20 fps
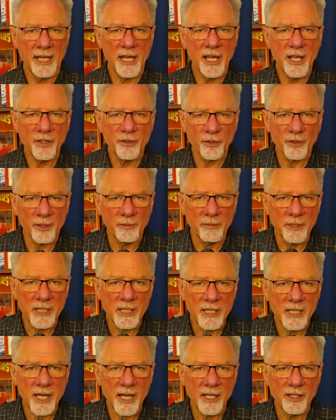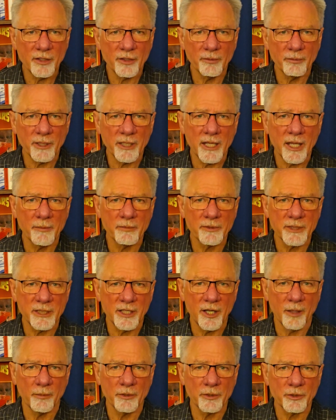Either the mediator becomes
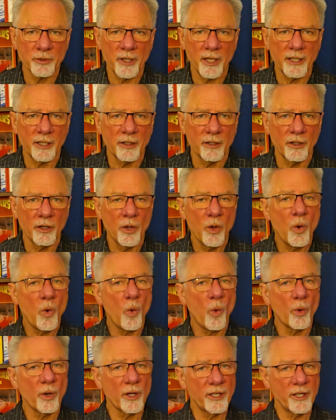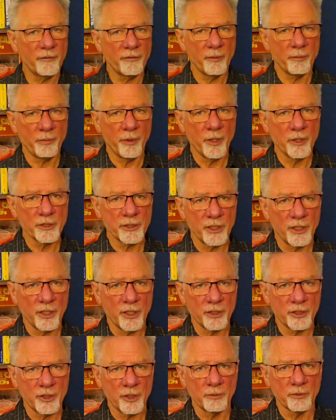the arbitrator or a different person
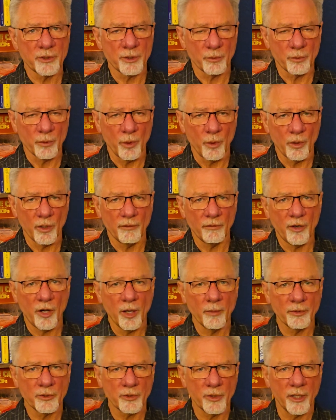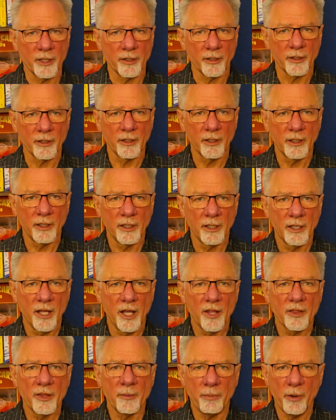assumes the role of arbitrator.
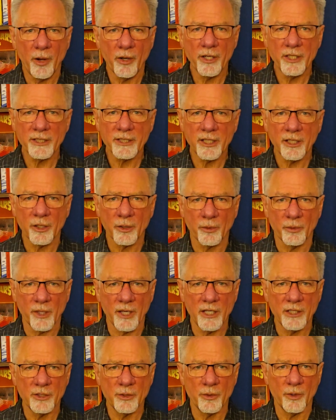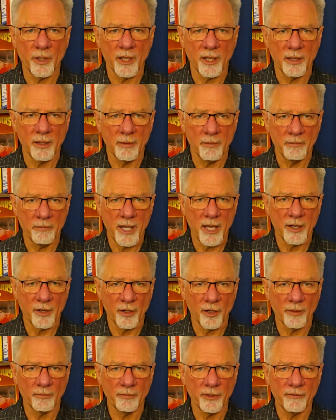The parties can agree to a
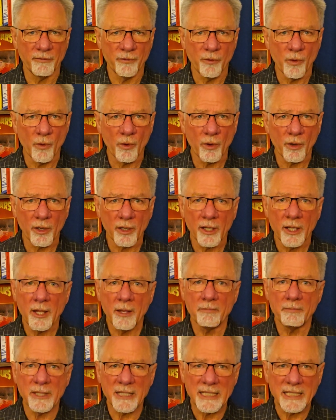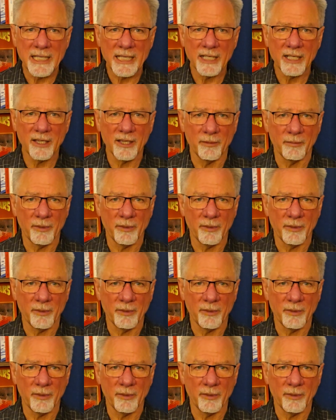med-arb before beginning